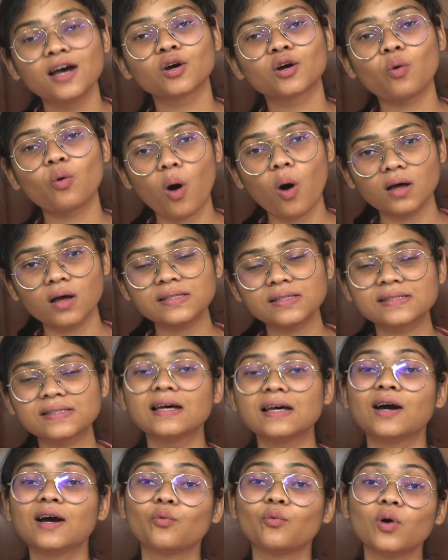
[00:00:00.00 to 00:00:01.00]
quants,
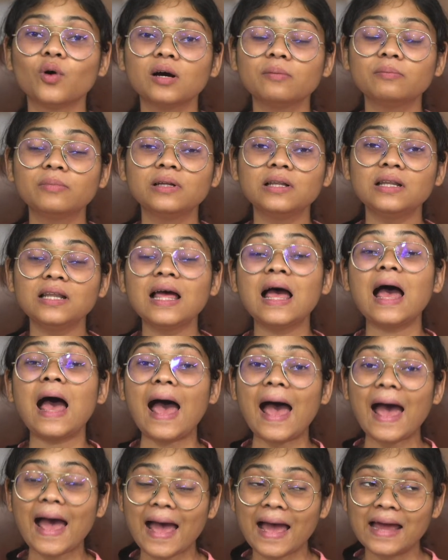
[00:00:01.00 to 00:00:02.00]
verbal
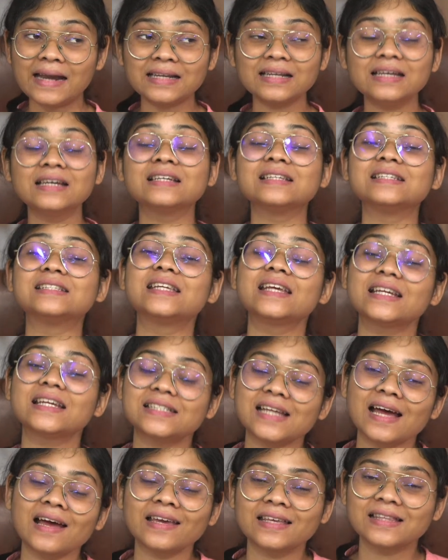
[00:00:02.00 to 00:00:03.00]
and
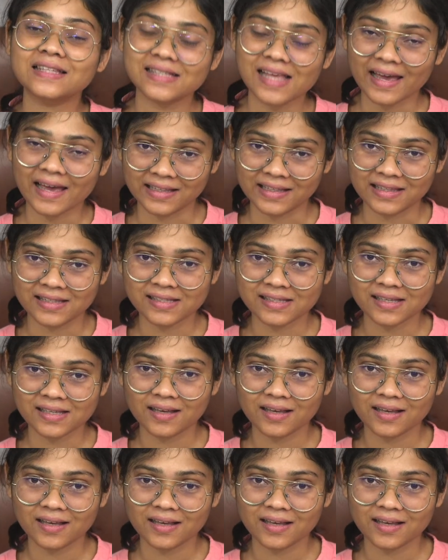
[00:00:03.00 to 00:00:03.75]
data insights.